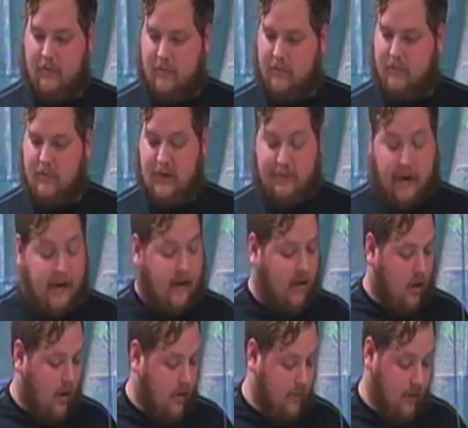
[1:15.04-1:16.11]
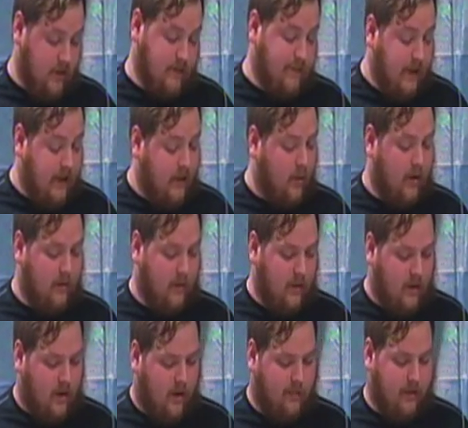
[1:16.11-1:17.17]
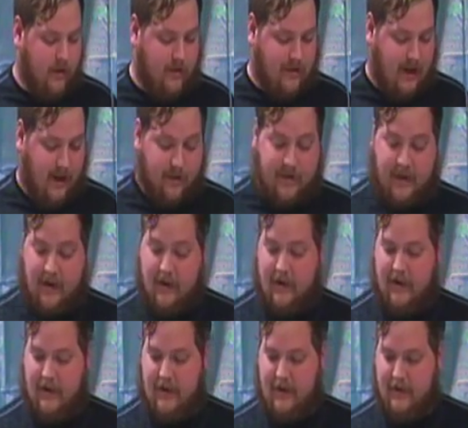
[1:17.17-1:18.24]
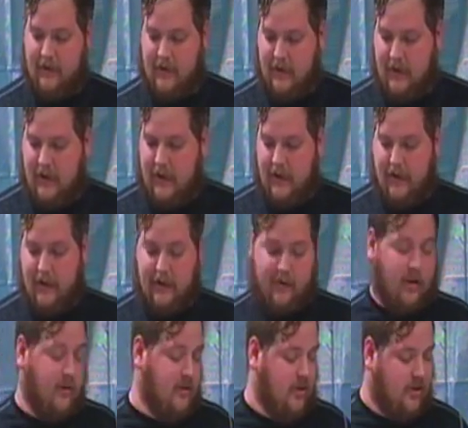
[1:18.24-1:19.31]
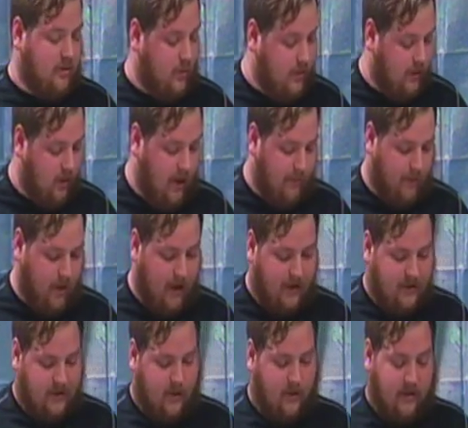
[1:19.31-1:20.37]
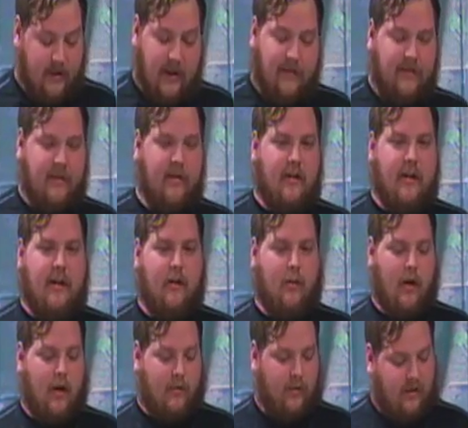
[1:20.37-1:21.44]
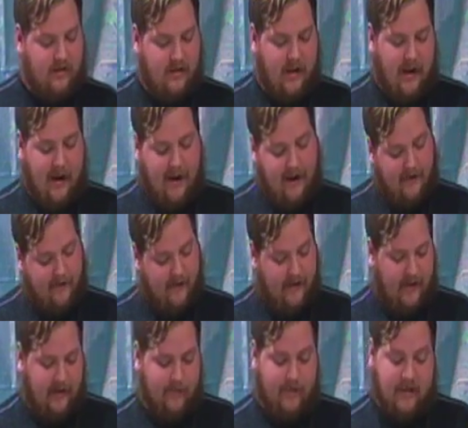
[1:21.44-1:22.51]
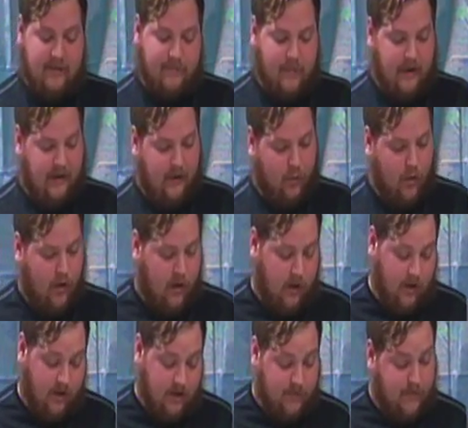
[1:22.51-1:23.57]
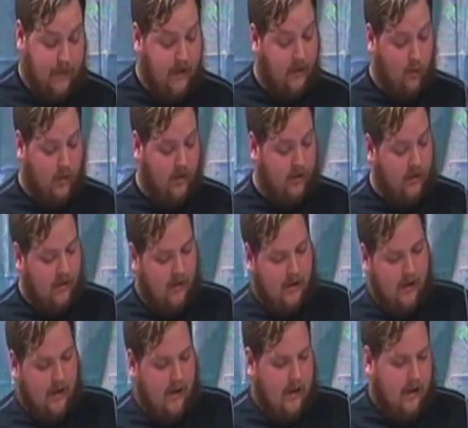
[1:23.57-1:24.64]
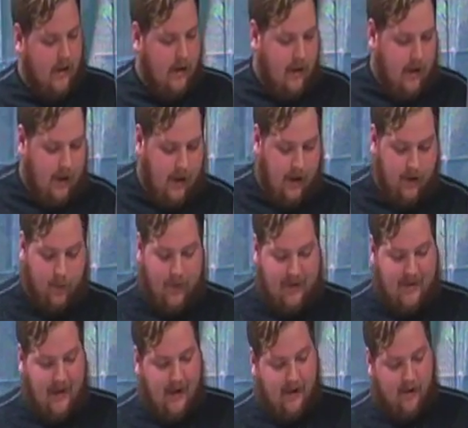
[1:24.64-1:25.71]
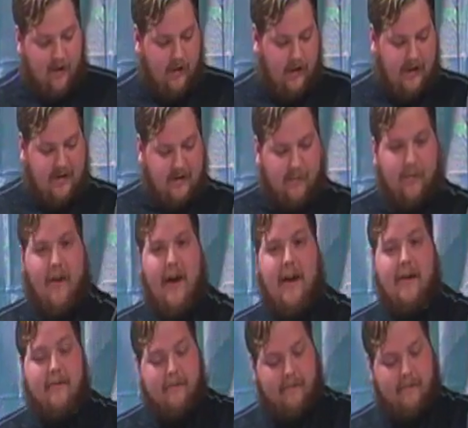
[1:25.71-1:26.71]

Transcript: spinning rod and reel combos out there, and again, Lew's just a really great brand. So you're definitely going to need a rod and reel. Today I have, again, my spinning reel, and with that, you're going to need some line.